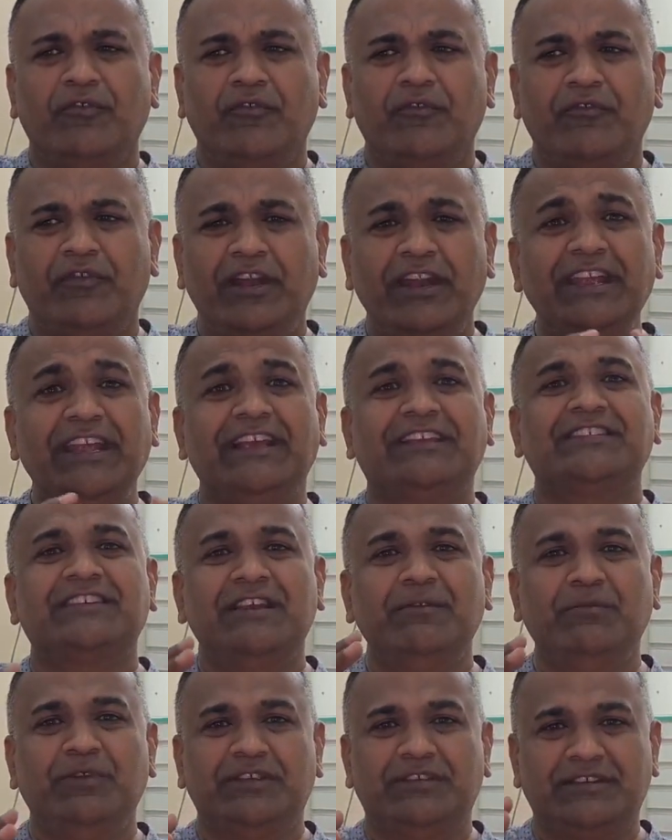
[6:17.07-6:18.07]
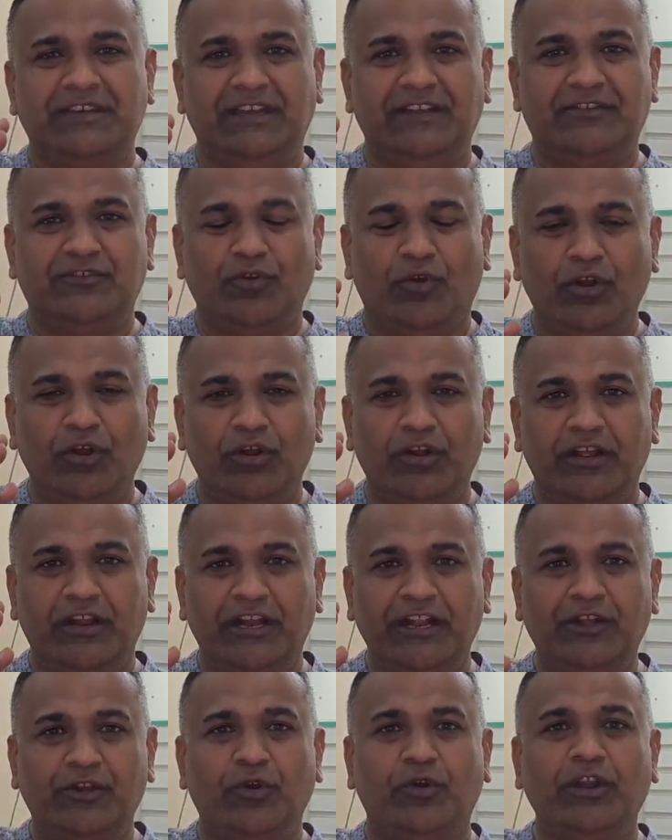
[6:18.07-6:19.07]
very extremist. It's all
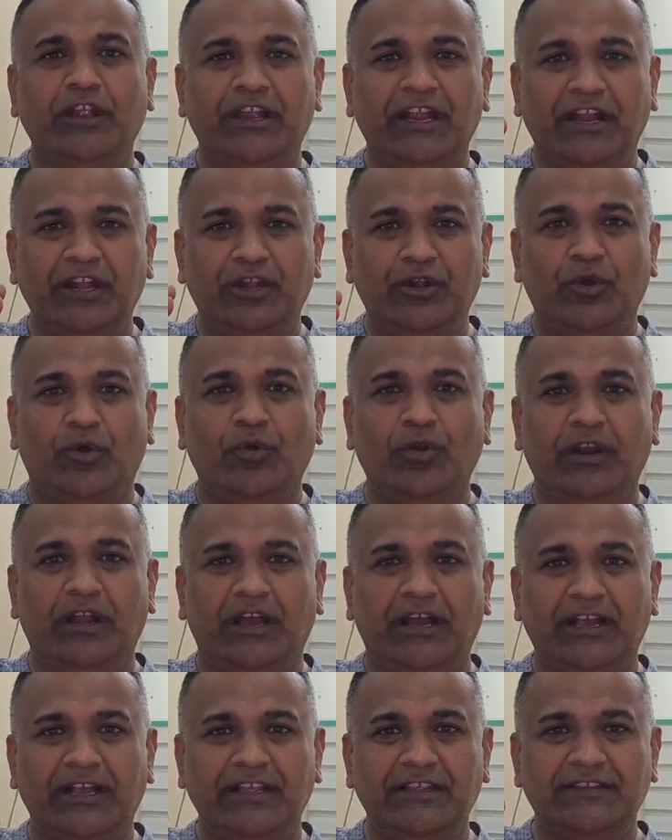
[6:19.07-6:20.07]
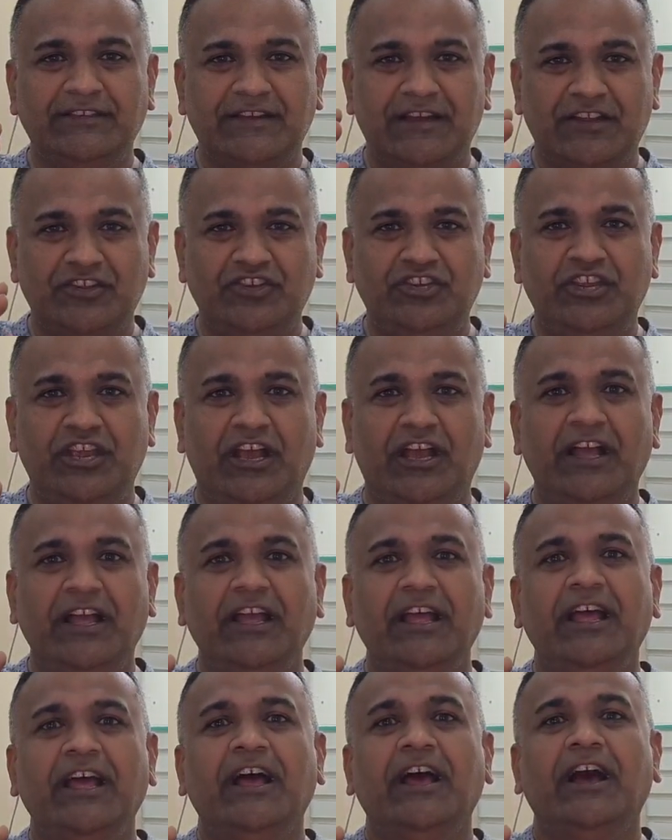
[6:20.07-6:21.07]
rhetoric and tone against Russia,
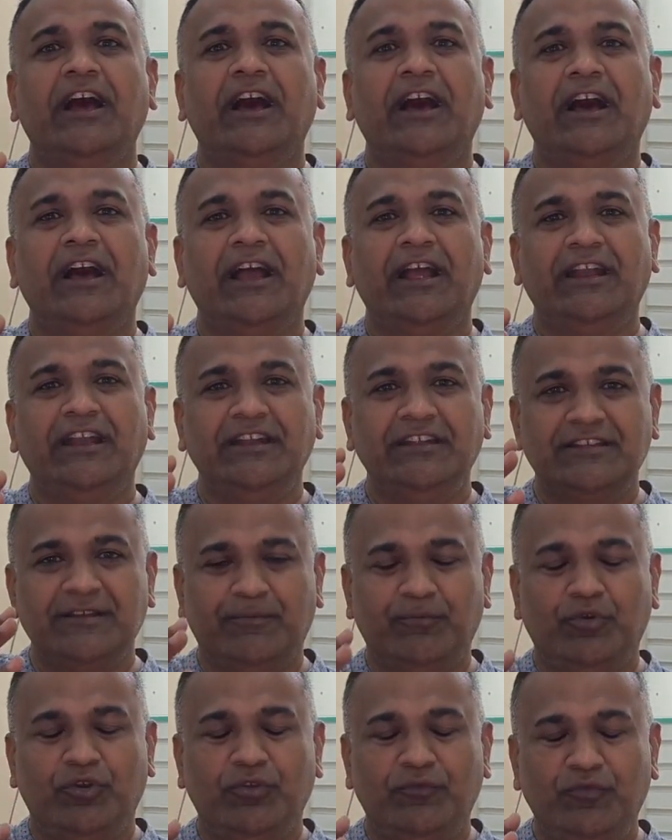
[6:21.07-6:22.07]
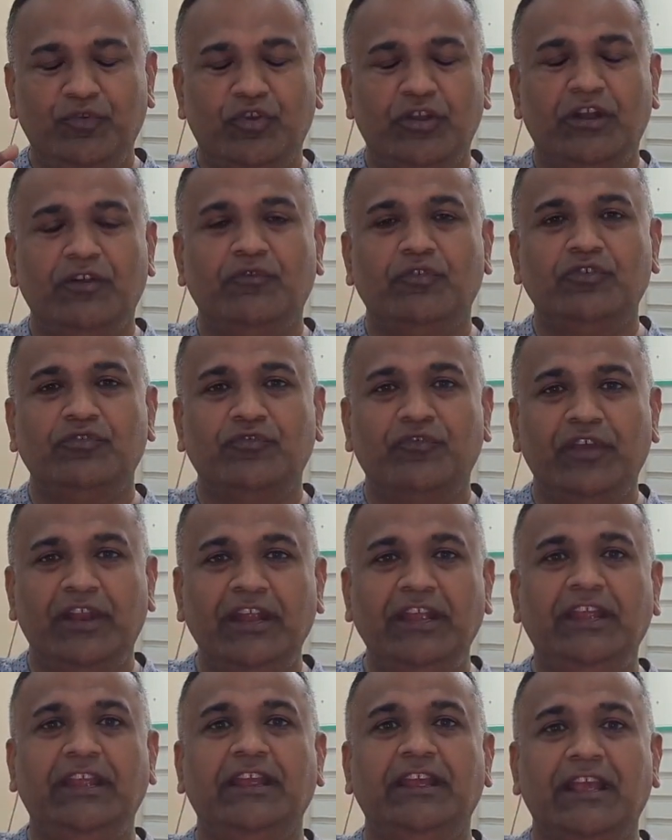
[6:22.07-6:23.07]
and in support of Ukraine was
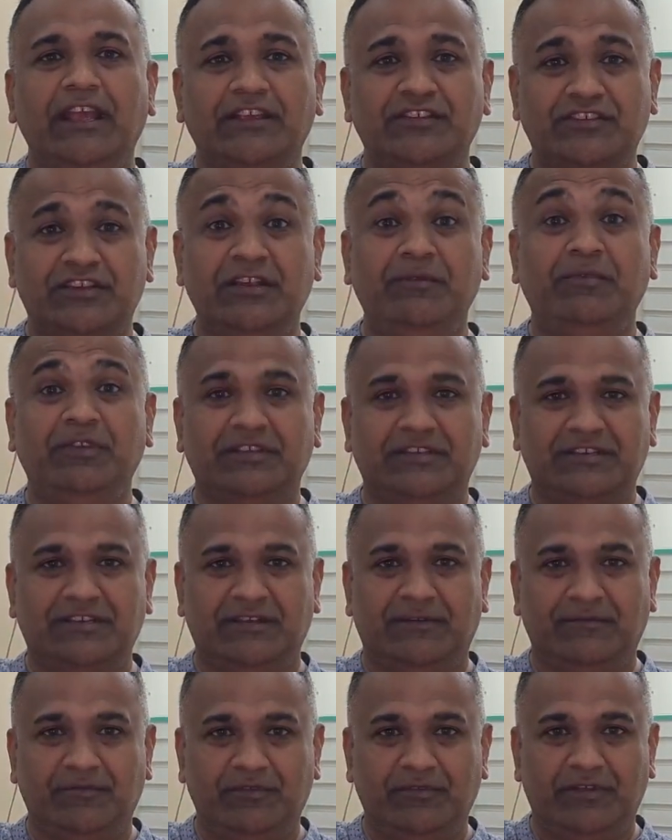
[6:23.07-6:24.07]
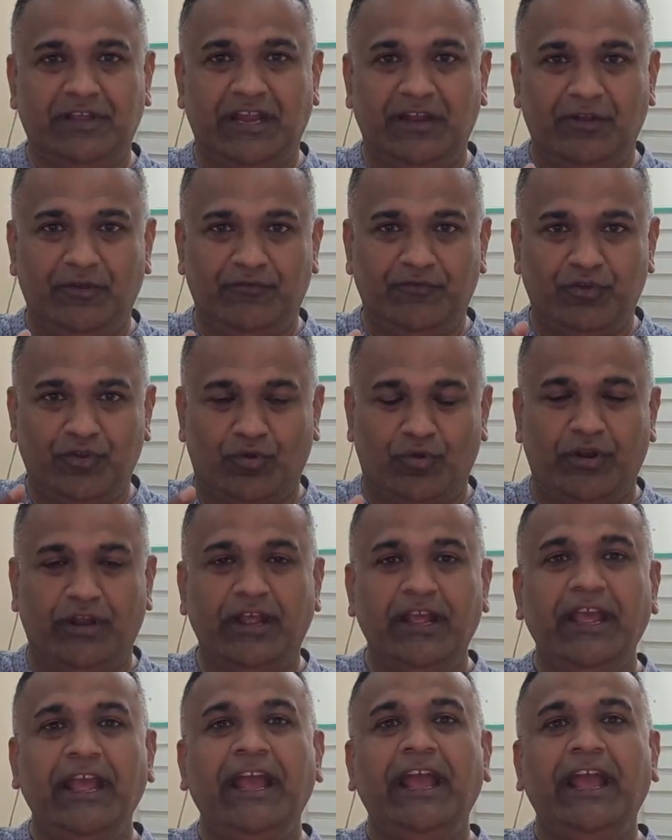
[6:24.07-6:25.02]
very extremist kind of tone.